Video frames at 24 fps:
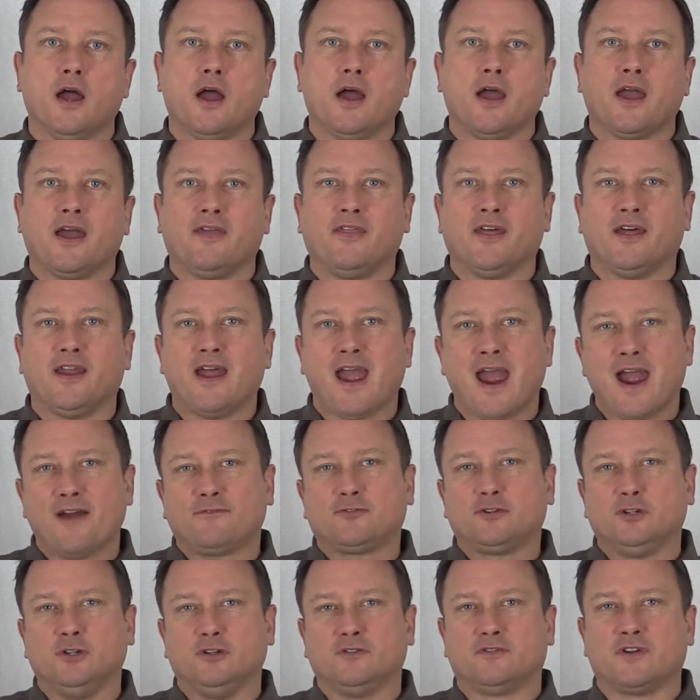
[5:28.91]
And then
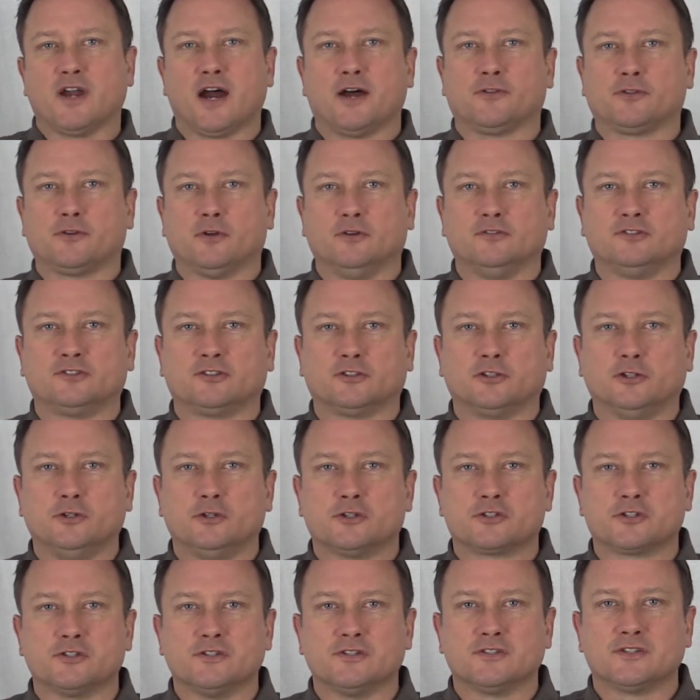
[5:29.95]
after you've got those
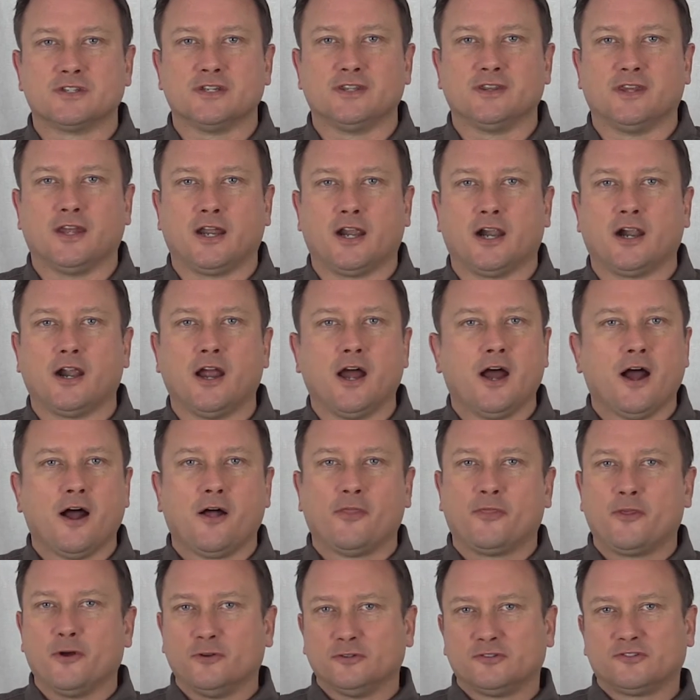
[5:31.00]
solutions in there,
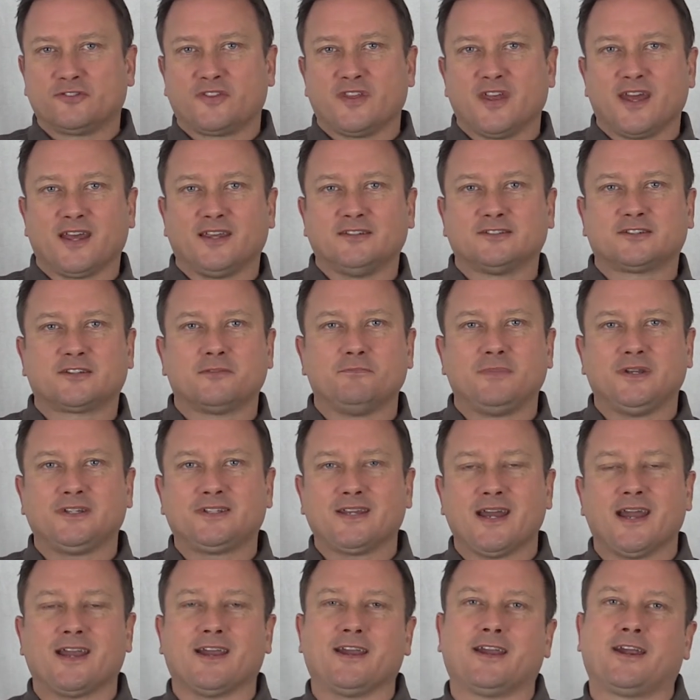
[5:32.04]
those things can be
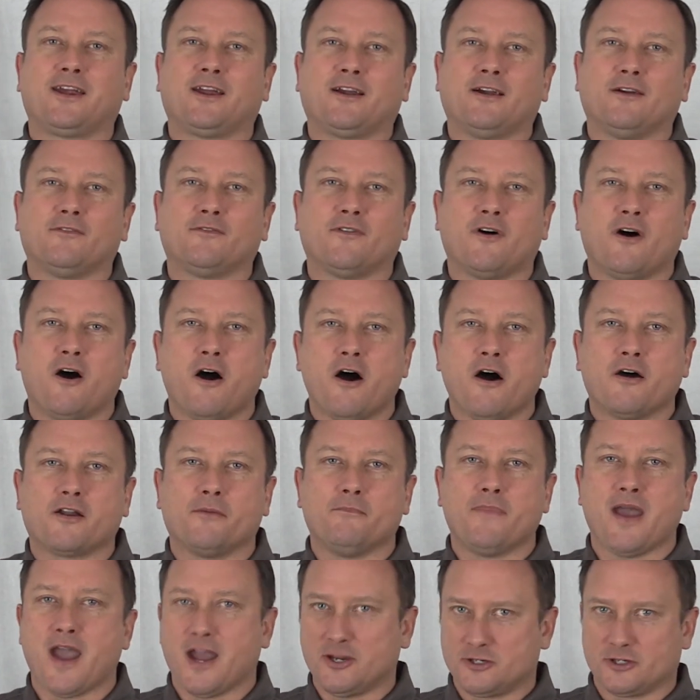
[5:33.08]
taken care of
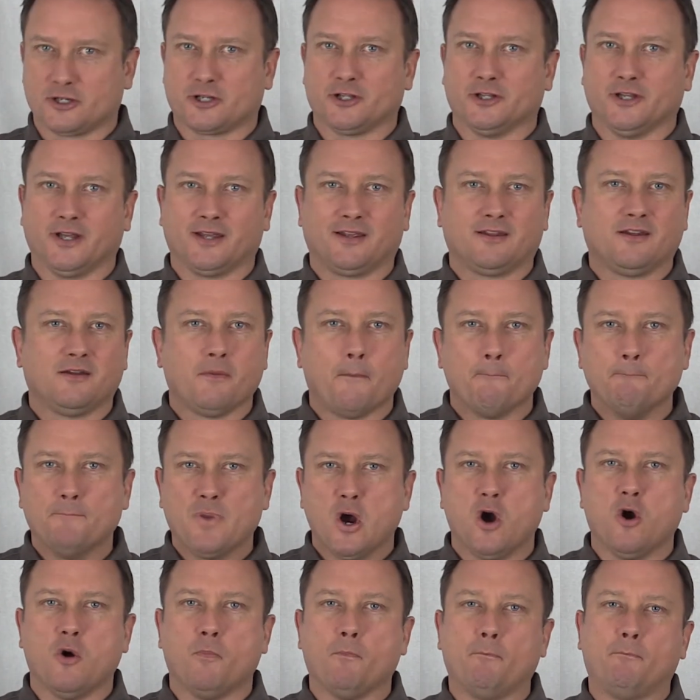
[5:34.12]
automatically.
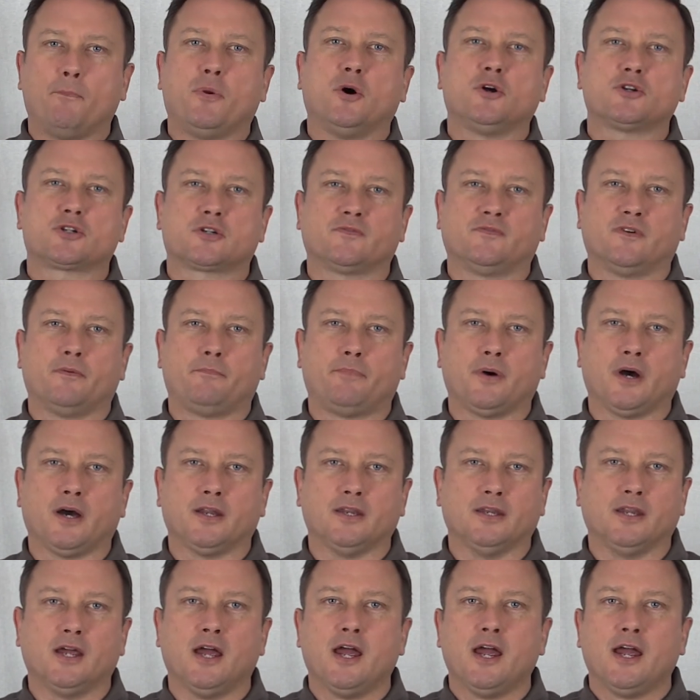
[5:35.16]
Boom, push of a
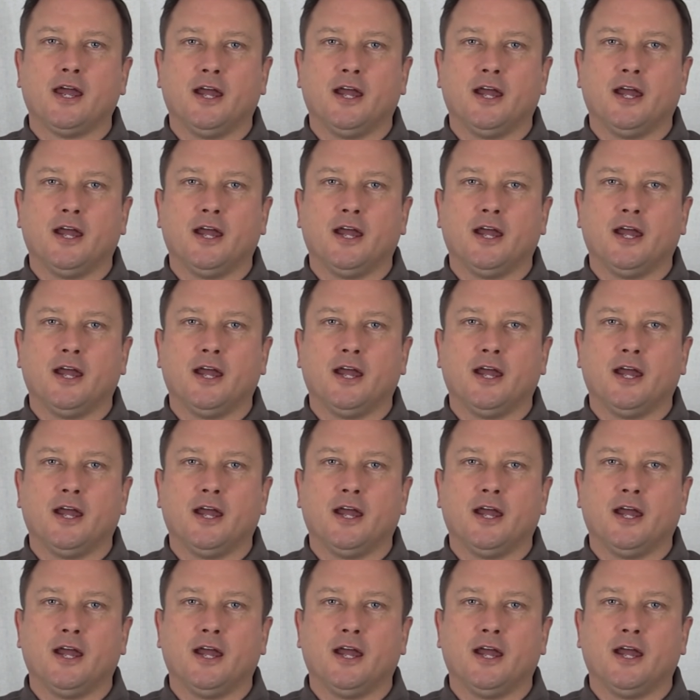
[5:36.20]
button.